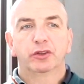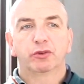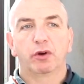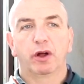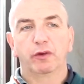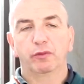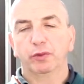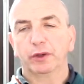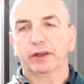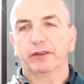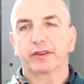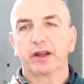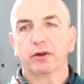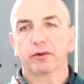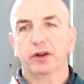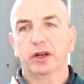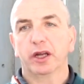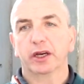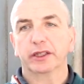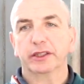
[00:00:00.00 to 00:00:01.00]
12 weeks
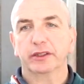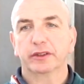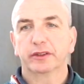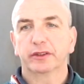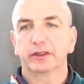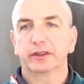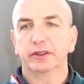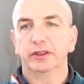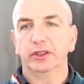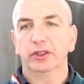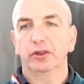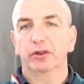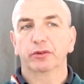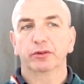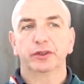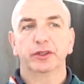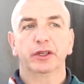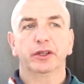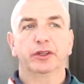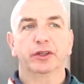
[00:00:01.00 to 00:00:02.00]
down the line, you
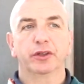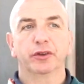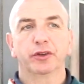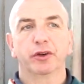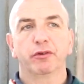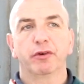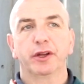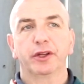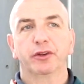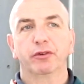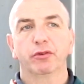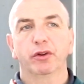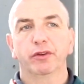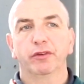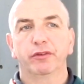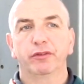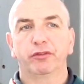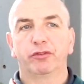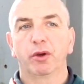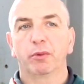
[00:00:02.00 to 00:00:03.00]
know, they're ready to
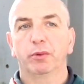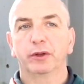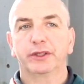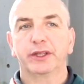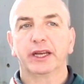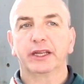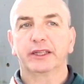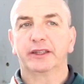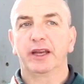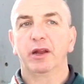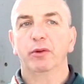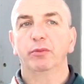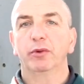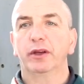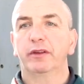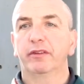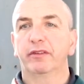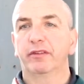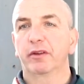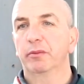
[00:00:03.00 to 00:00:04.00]
run. Some will take 10
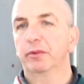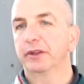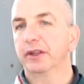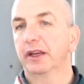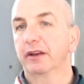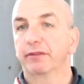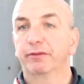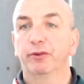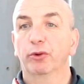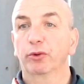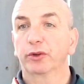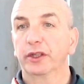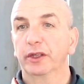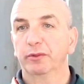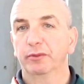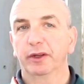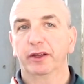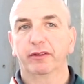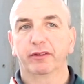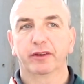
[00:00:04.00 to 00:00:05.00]
weeks and some will take
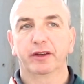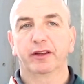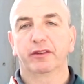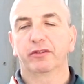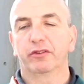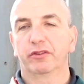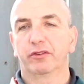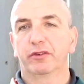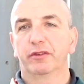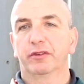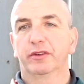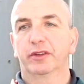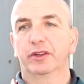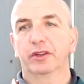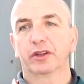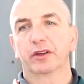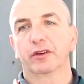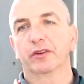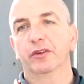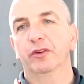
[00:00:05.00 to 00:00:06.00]
14 weeks, so that's just
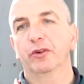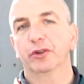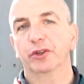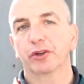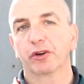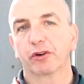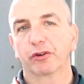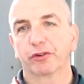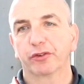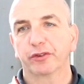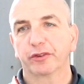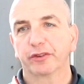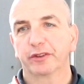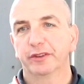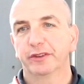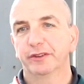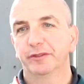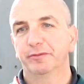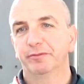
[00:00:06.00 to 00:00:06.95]
knowing your horses.